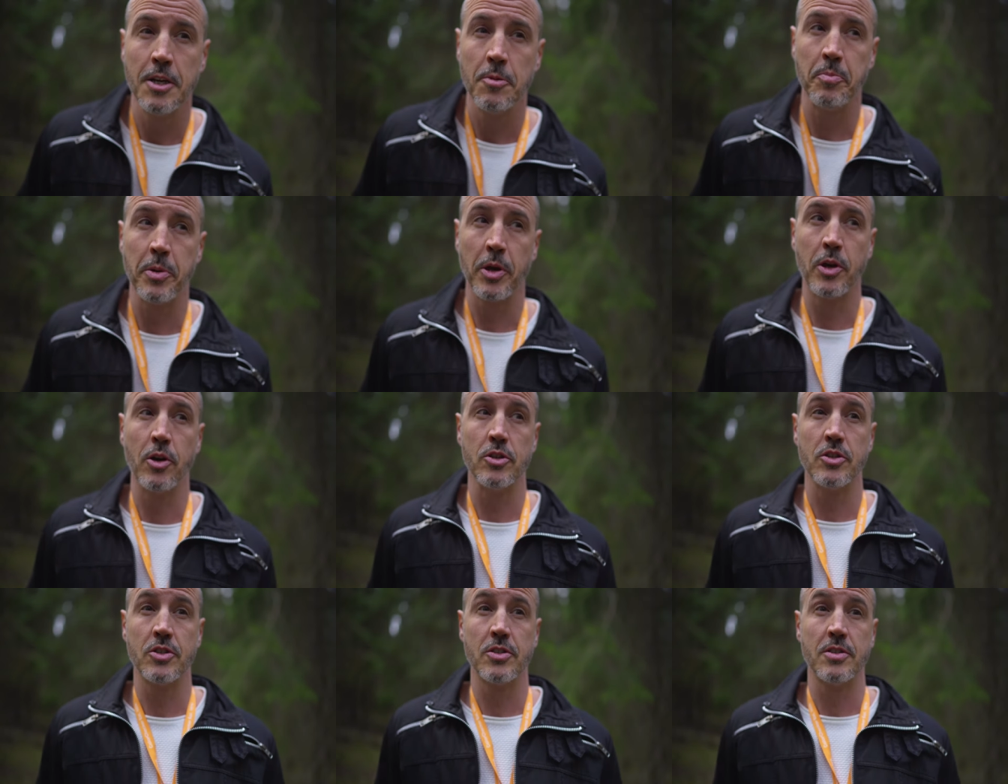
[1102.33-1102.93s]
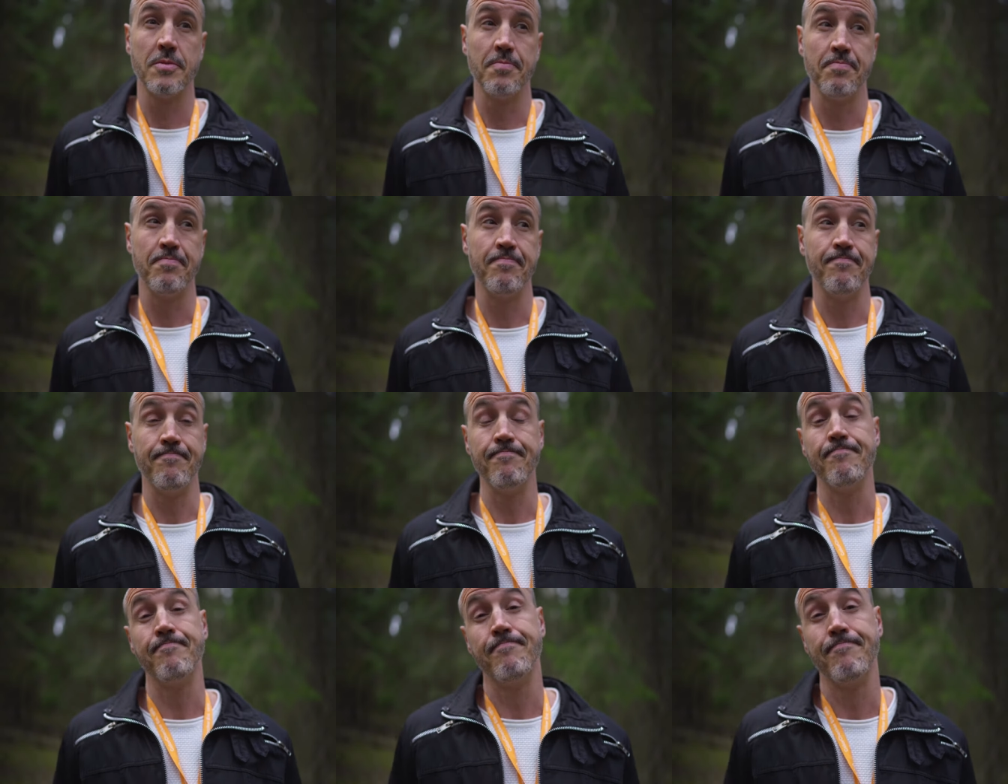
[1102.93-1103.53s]
because
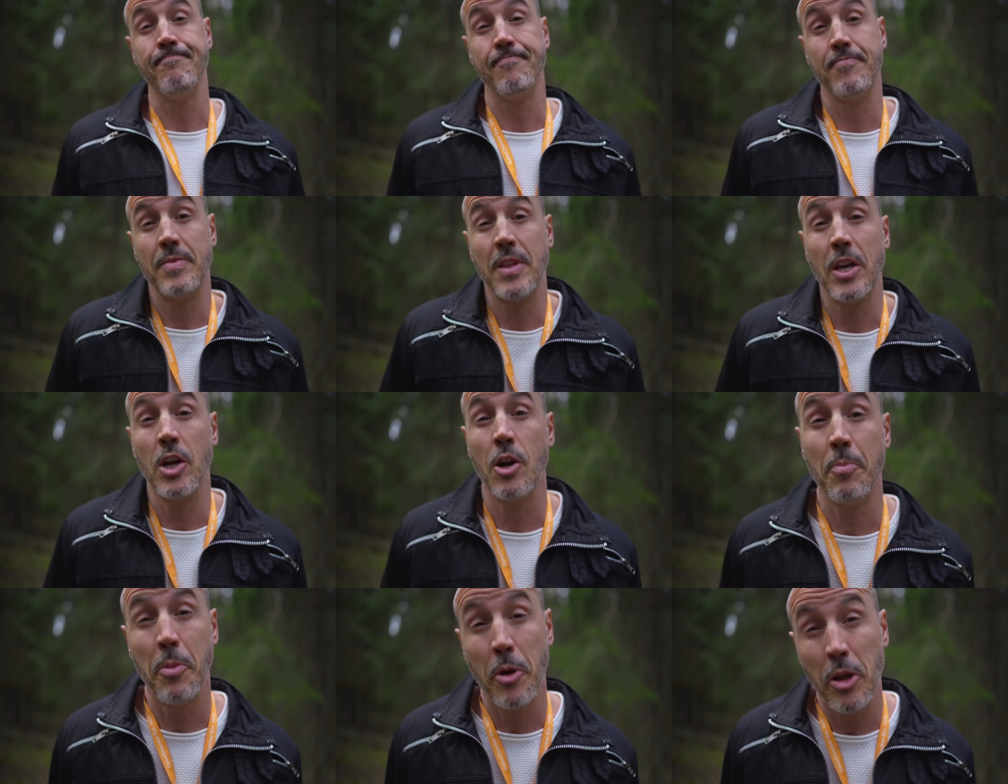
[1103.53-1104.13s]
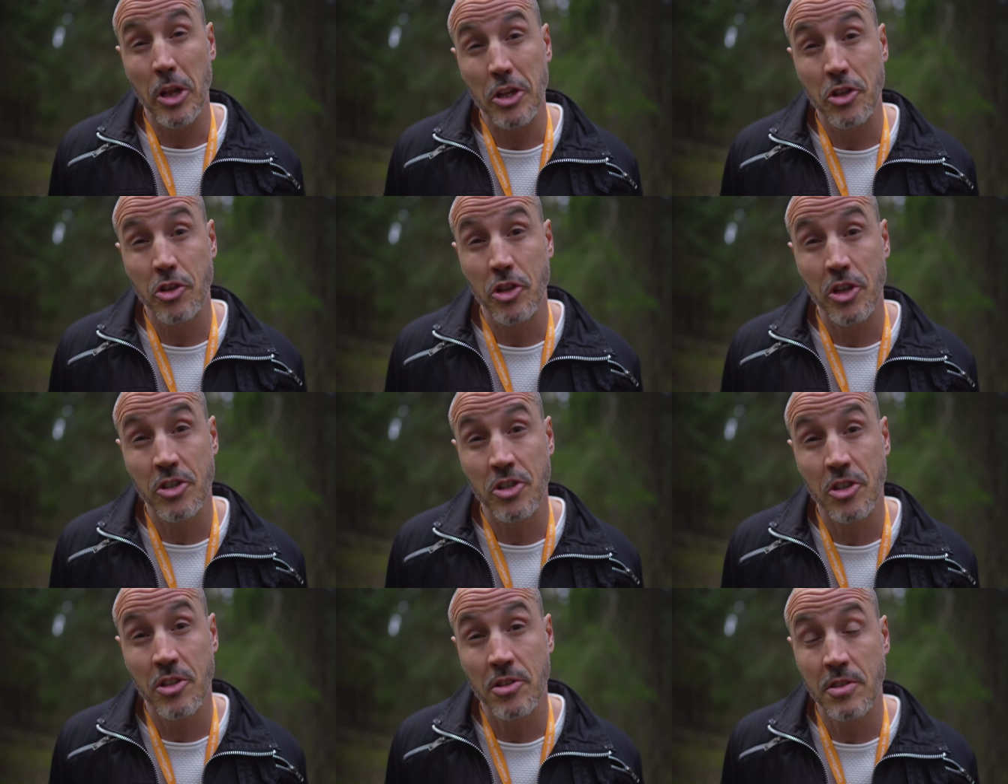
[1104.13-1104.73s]
they are
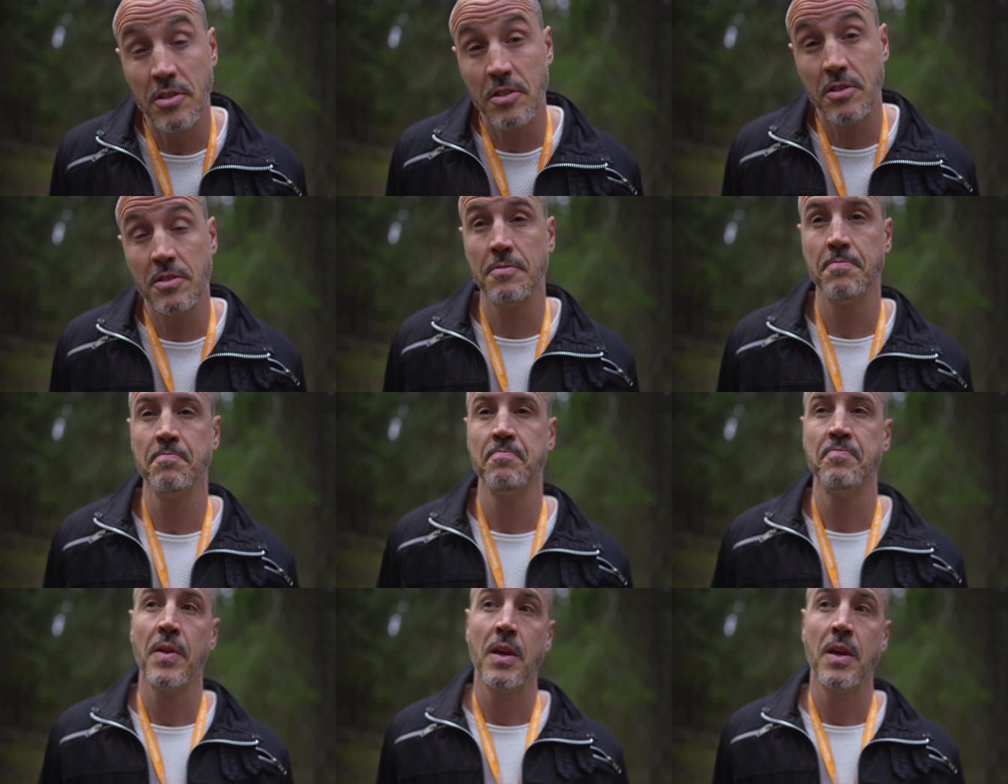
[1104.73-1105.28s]
politicians,